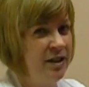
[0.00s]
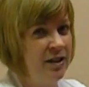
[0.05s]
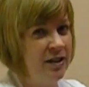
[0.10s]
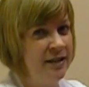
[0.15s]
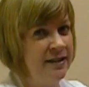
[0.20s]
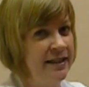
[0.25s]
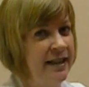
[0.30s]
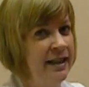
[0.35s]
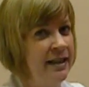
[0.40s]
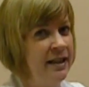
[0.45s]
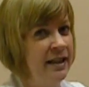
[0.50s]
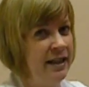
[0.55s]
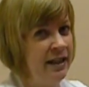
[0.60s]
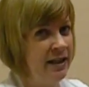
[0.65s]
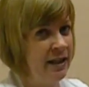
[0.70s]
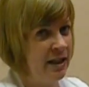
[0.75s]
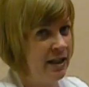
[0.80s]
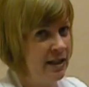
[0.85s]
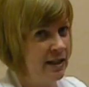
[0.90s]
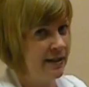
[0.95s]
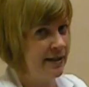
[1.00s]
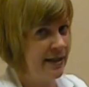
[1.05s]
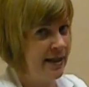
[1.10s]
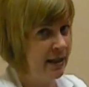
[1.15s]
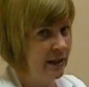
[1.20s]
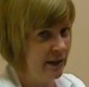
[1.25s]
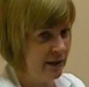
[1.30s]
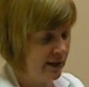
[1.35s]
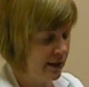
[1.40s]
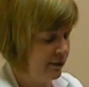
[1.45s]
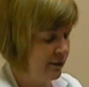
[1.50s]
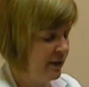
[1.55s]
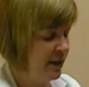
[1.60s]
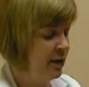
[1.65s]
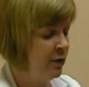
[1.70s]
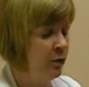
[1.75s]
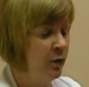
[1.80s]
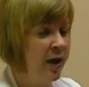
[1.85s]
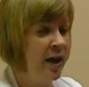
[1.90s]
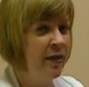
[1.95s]
all dead, icky cells. And
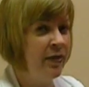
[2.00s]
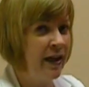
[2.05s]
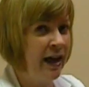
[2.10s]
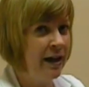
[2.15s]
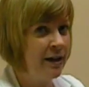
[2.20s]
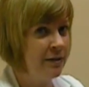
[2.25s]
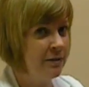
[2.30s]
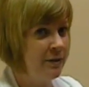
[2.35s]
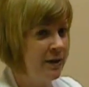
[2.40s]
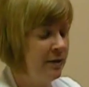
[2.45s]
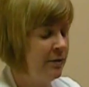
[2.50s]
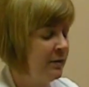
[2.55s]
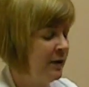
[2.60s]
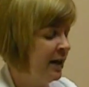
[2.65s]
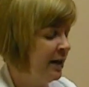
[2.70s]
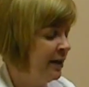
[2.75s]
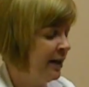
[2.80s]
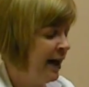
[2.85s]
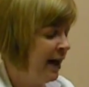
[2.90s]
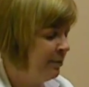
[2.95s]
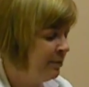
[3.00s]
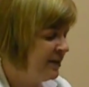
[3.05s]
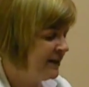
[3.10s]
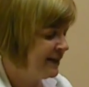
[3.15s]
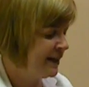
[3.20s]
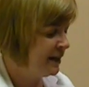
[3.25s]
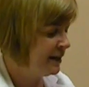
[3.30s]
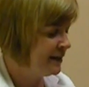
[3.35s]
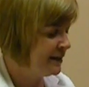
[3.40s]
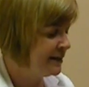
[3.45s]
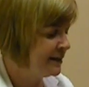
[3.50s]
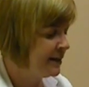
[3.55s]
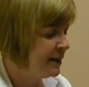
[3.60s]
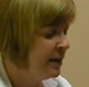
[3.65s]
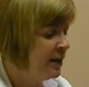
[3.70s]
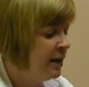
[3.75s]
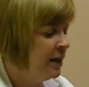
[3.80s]
we don't want that. We want happy cells.